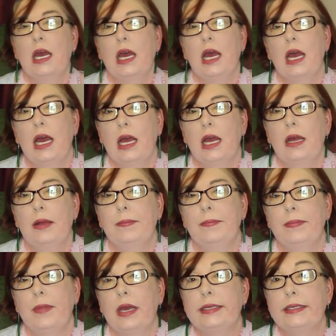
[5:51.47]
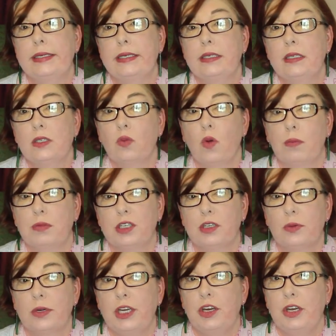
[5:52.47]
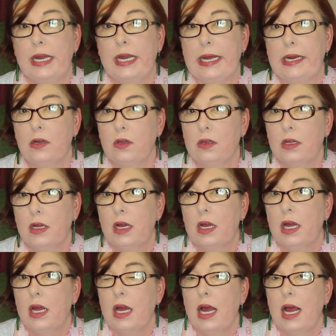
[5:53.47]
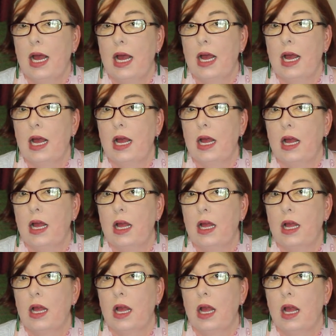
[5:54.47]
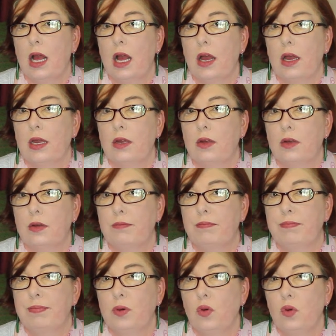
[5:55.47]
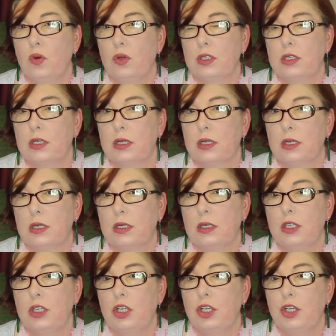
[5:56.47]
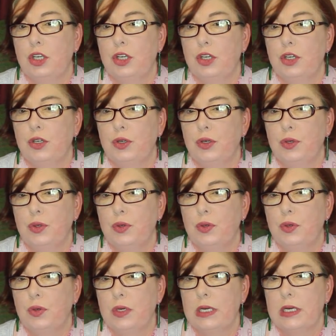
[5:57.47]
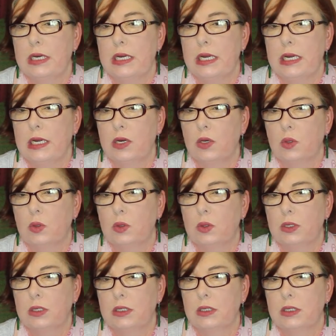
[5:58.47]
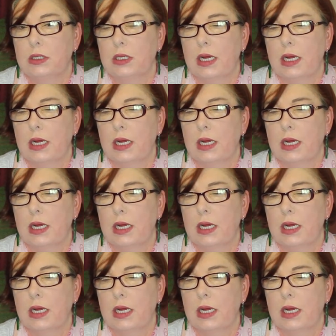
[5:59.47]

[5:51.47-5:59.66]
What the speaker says: I did swap to a new needle. I bought new needles.